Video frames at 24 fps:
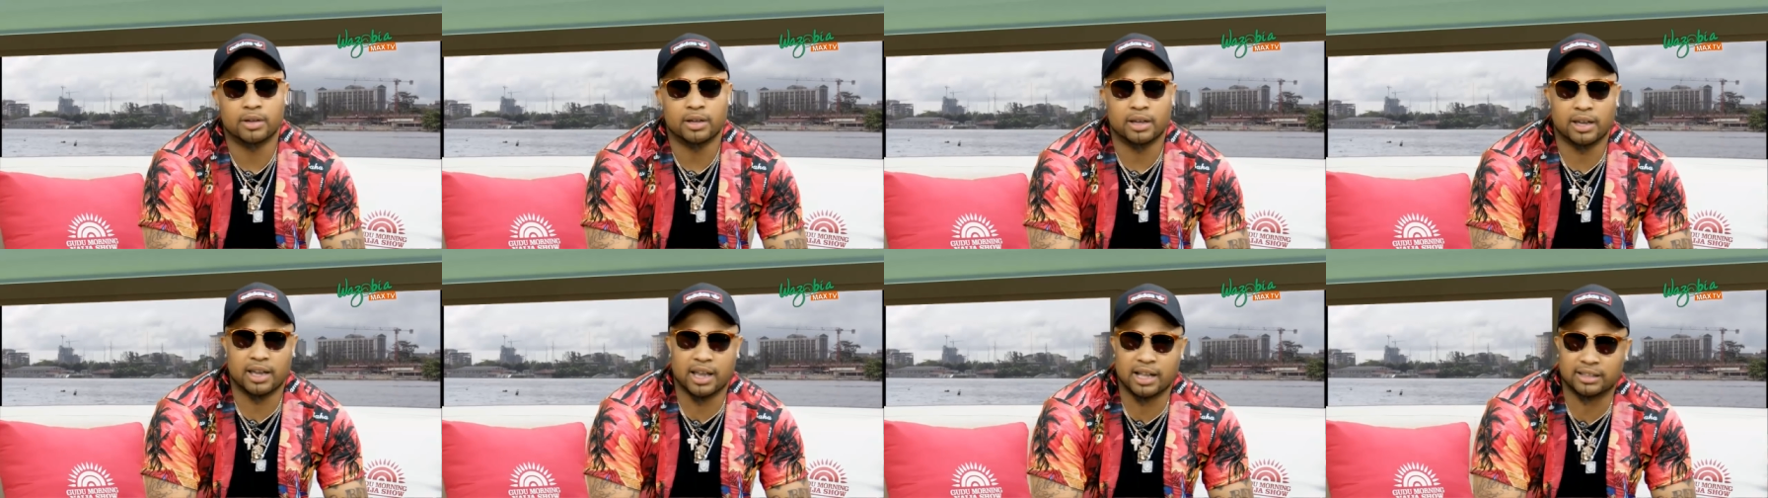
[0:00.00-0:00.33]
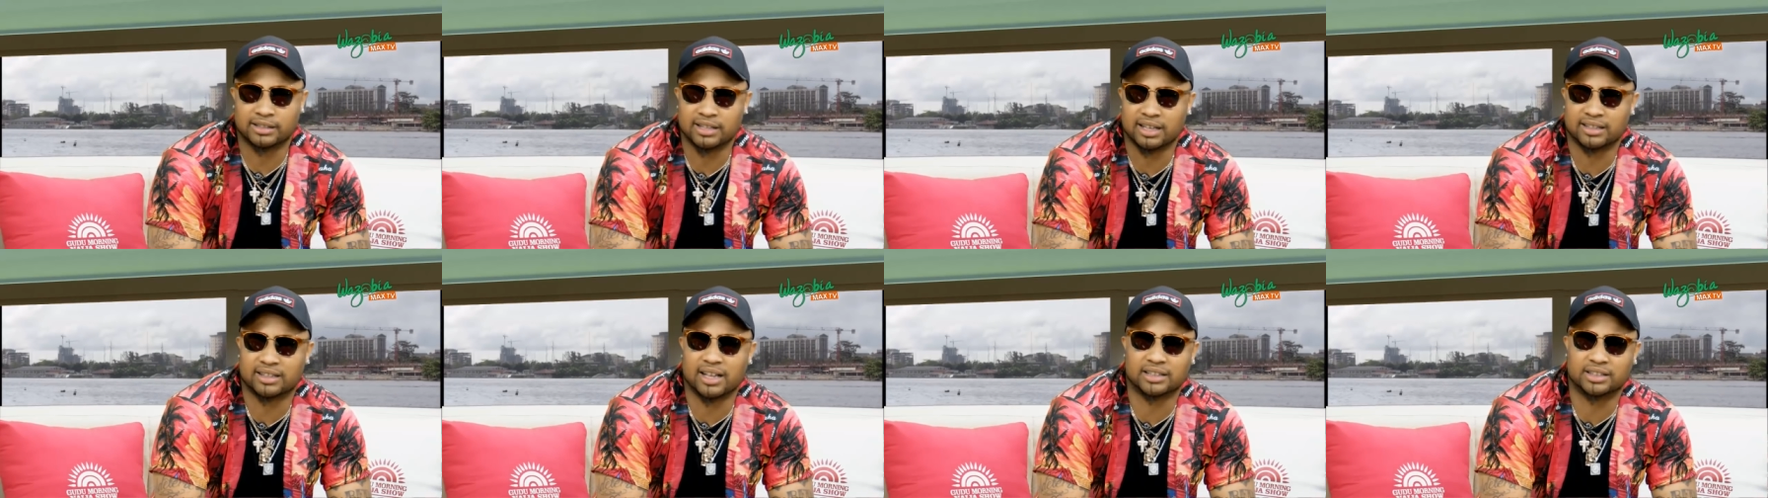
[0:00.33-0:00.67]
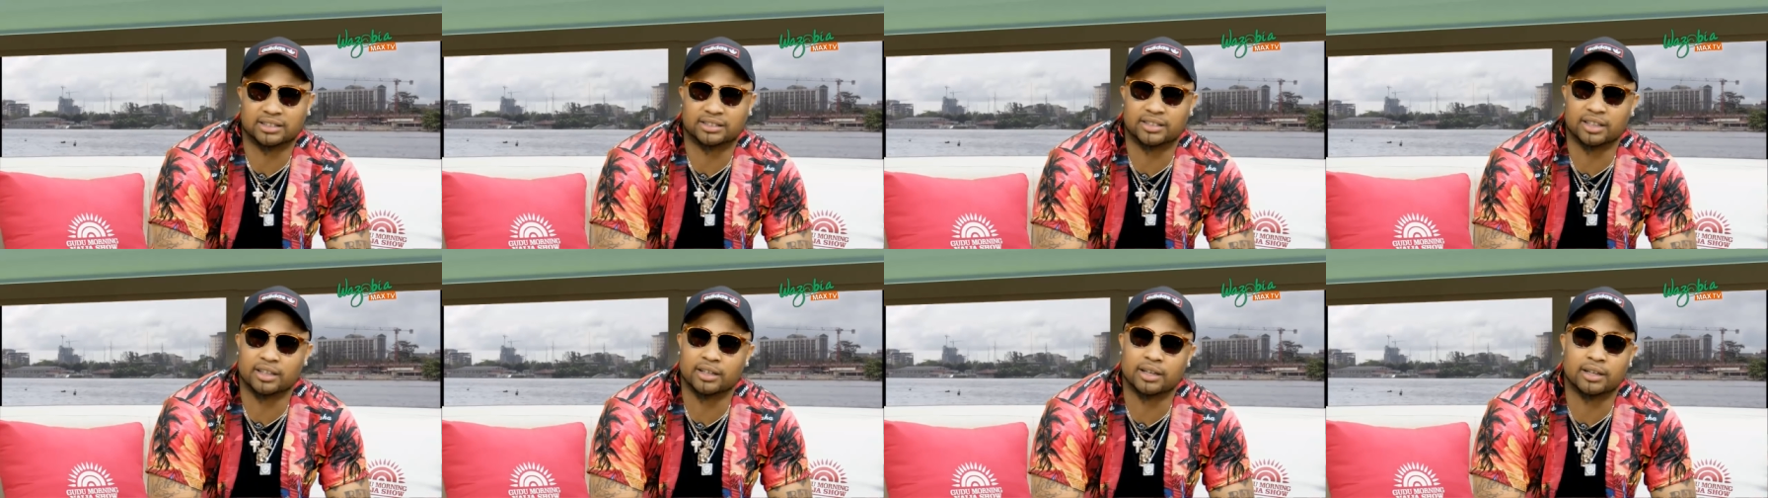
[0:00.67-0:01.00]
entered
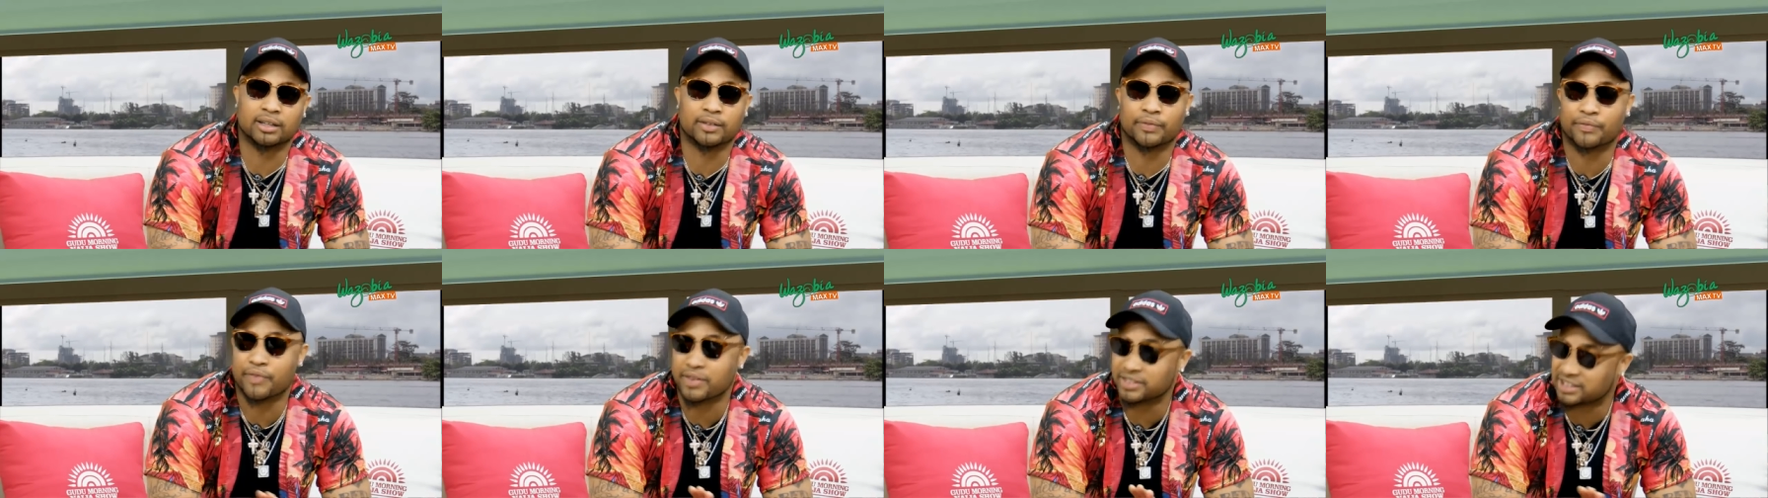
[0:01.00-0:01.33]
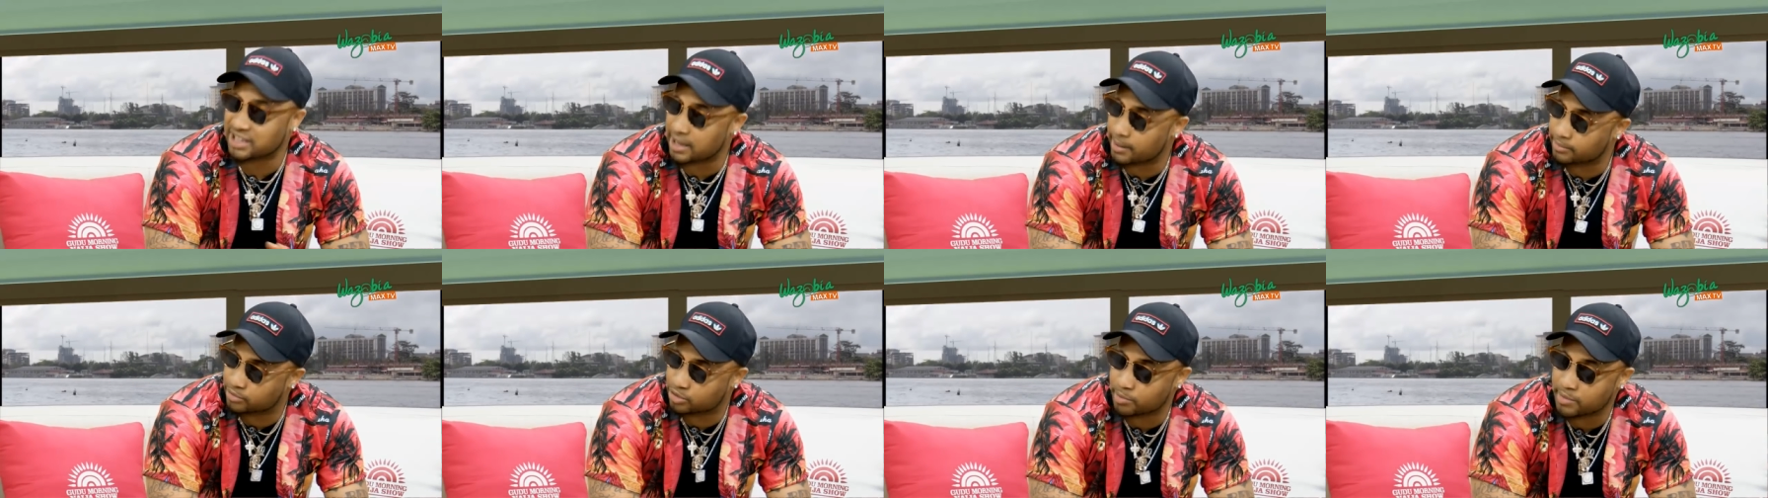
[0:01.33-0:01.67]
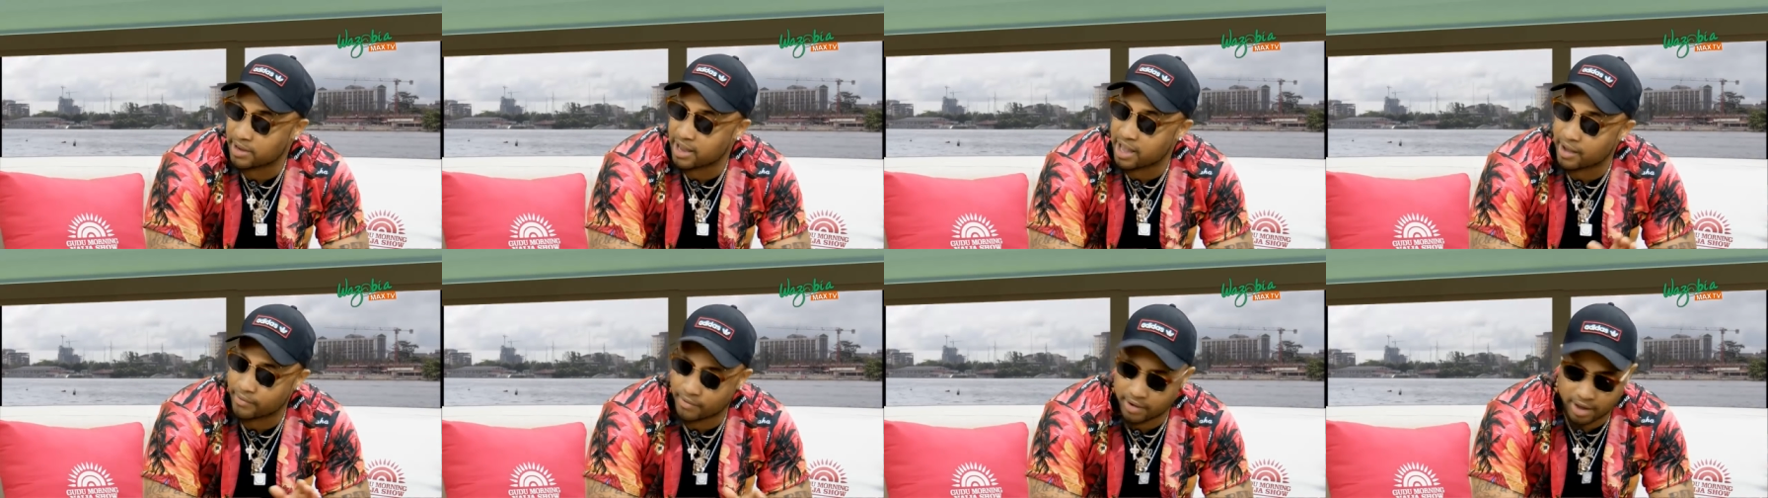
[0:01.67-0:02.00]
thirty-three, the first time to
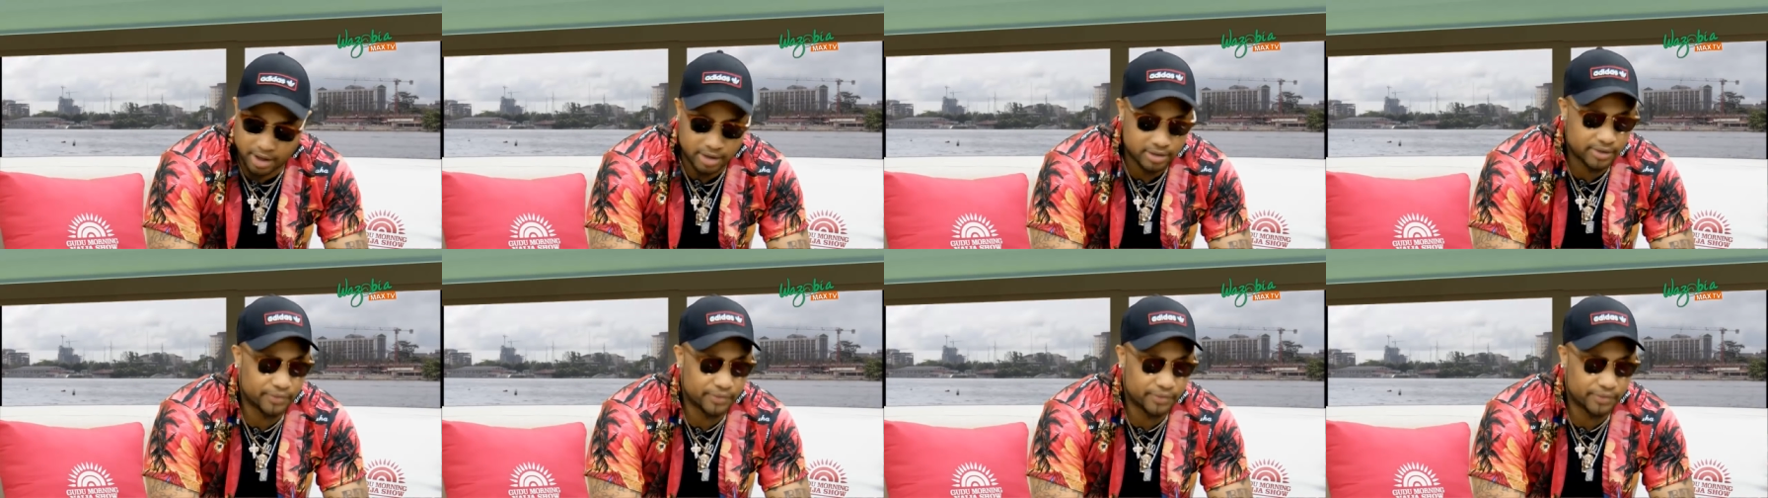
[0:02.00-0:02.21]
me ever.